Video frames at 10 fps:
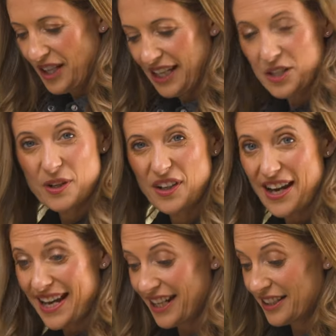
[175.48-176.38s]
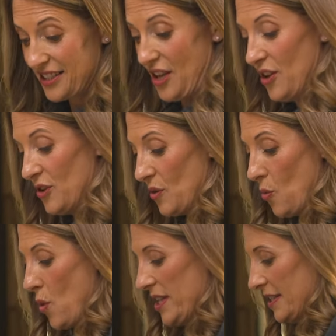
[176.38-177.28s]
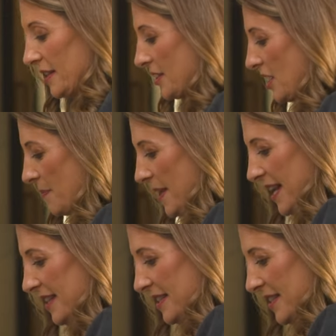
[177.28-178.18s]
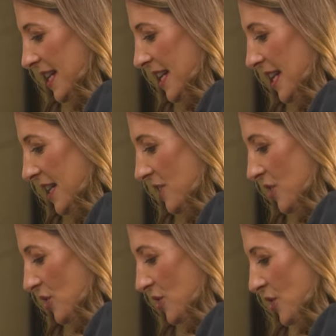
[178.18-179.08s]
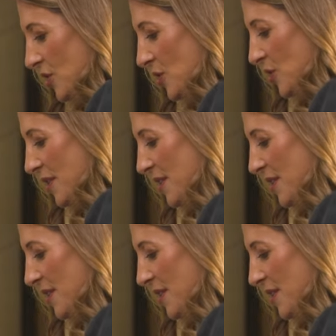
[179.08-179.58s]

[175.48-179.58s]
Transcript: Okay, so we're going to add those whisked up eggs into